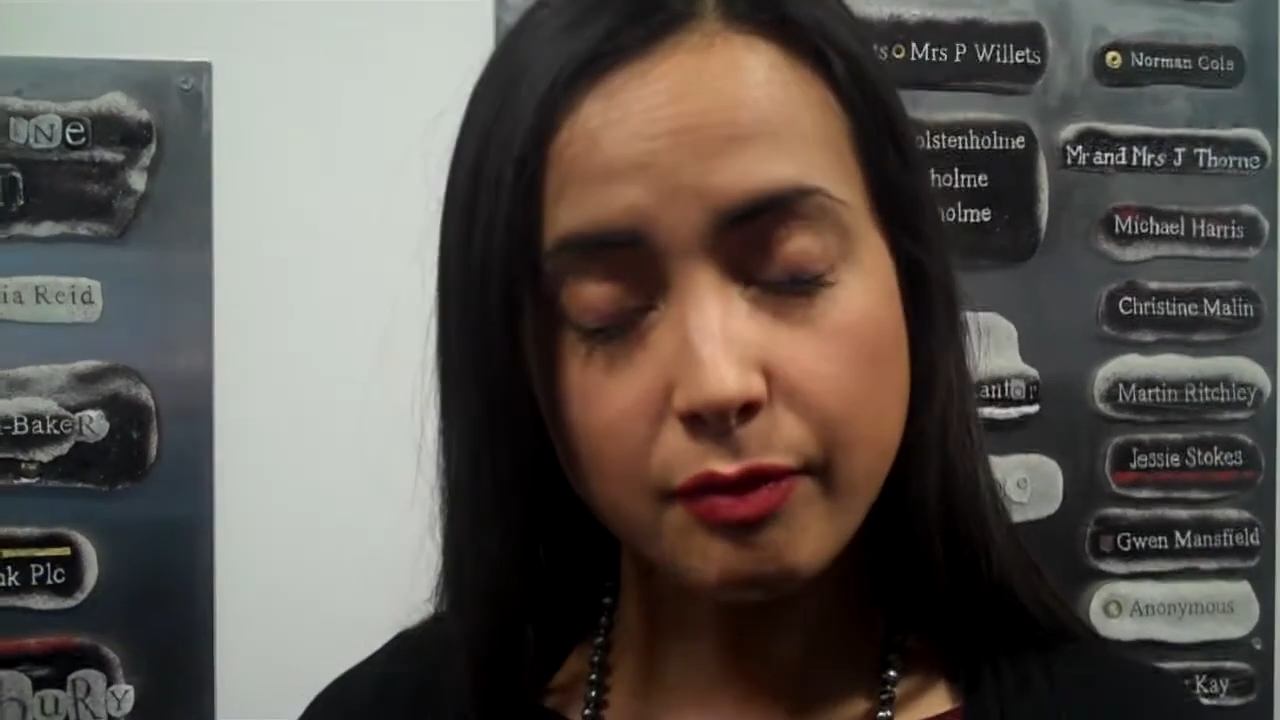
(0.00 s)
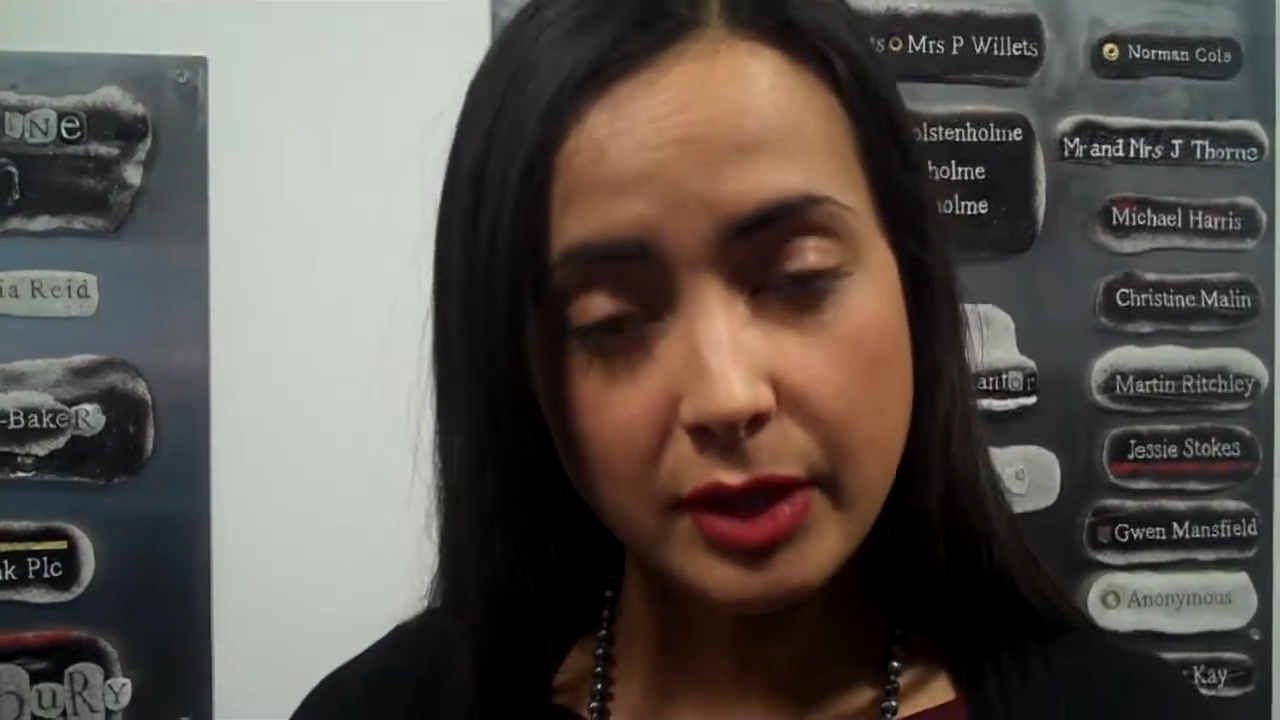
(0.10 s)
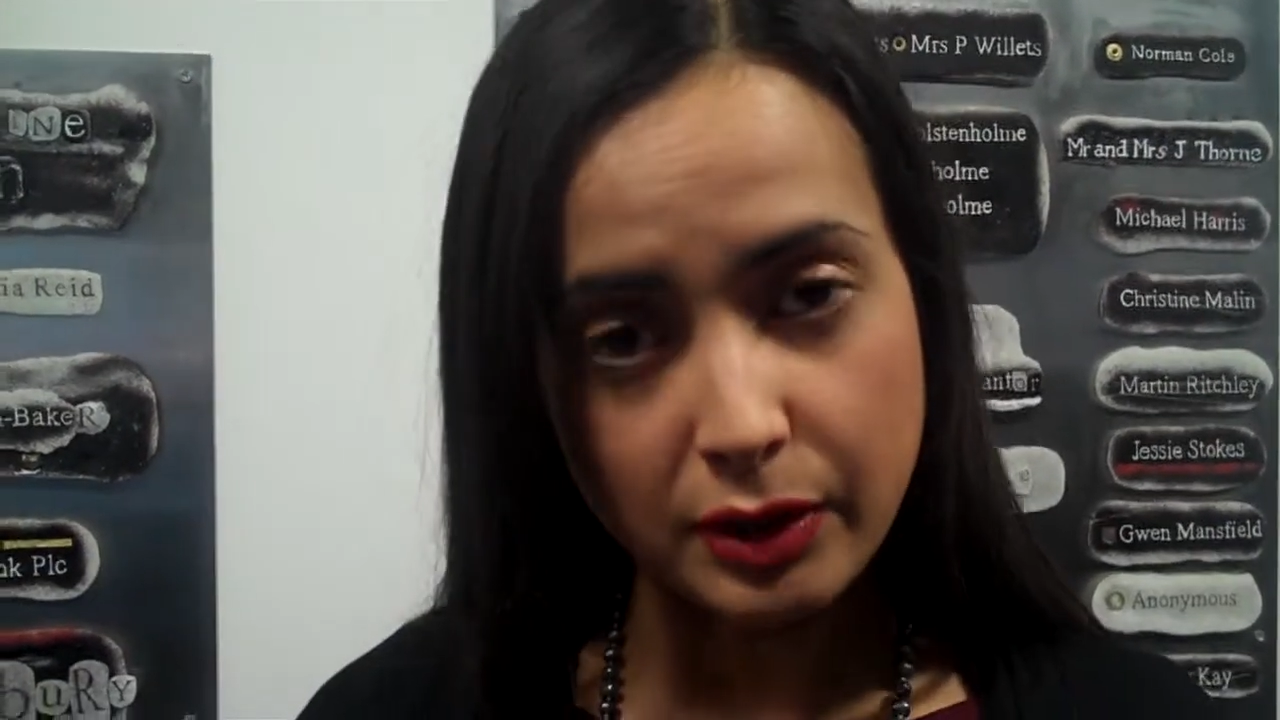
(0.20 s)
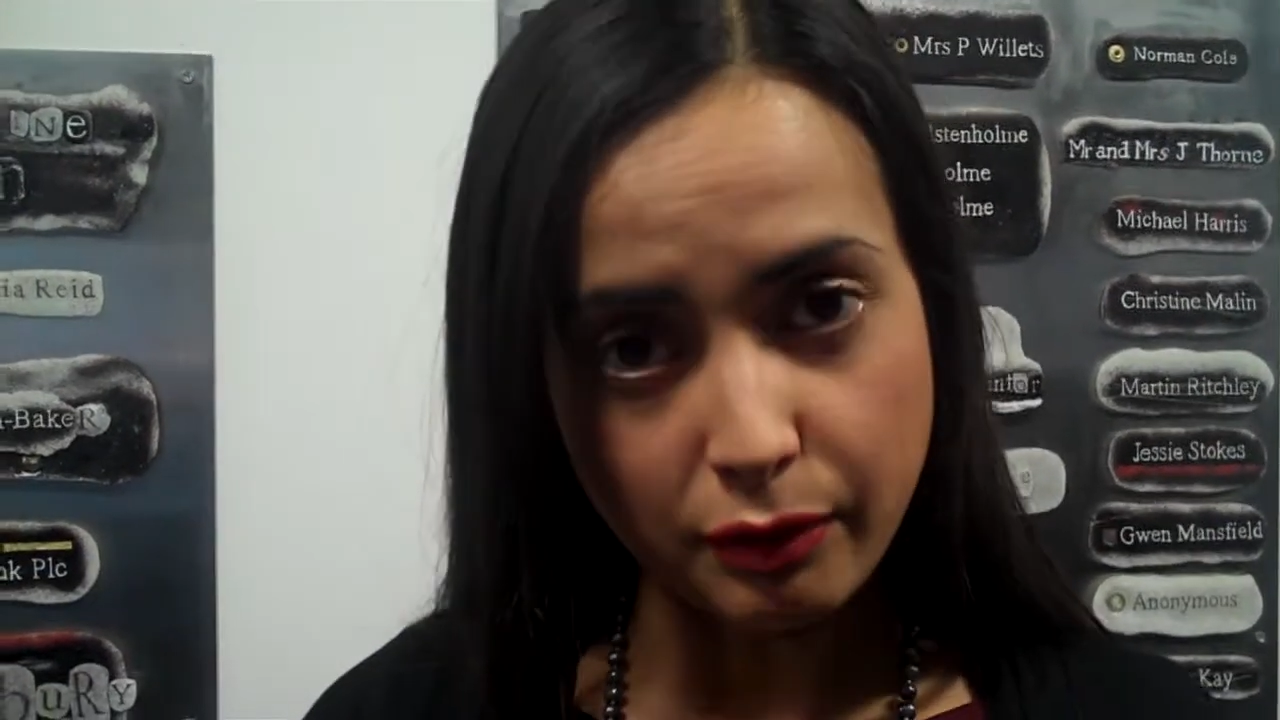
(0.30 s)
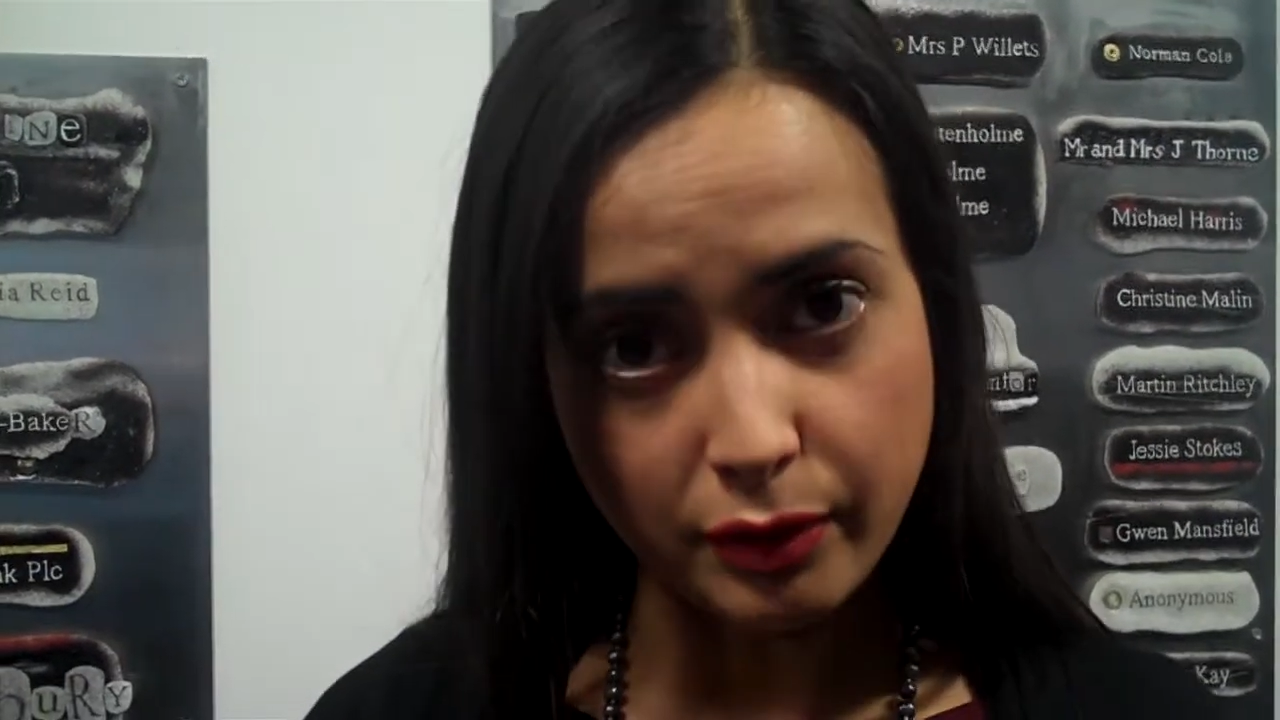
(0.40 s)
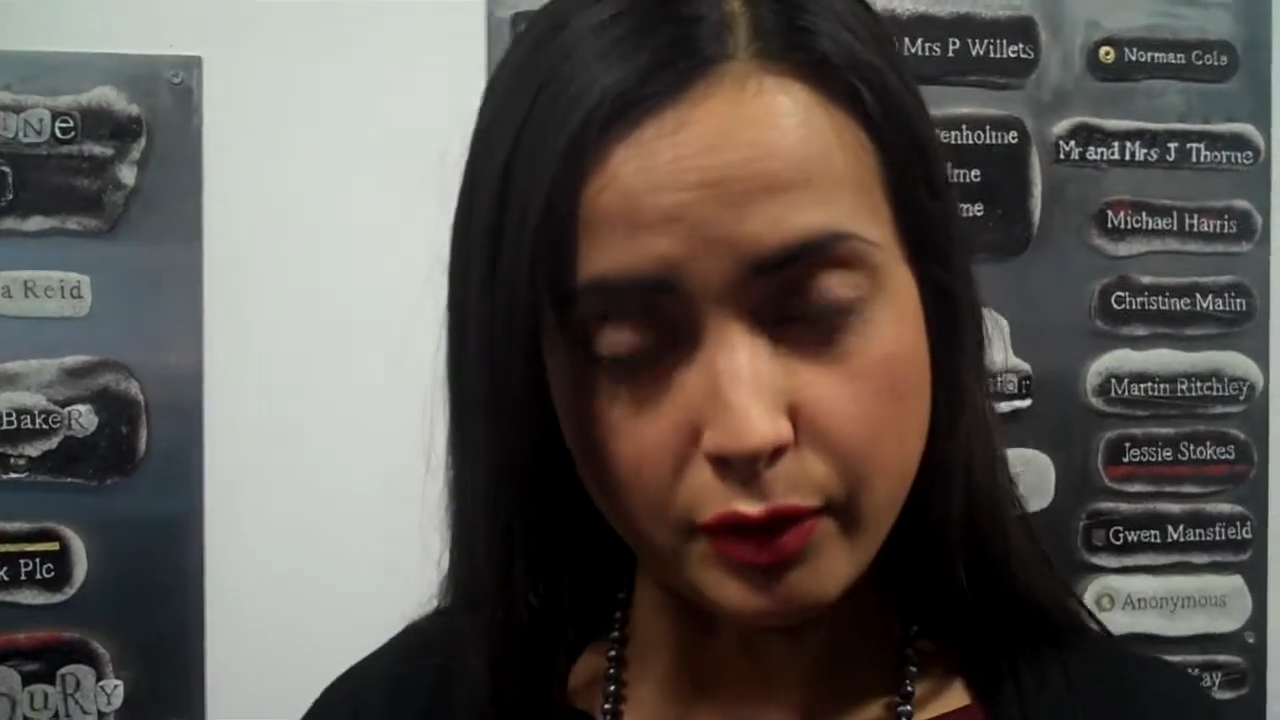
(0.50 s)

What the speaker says: read-through,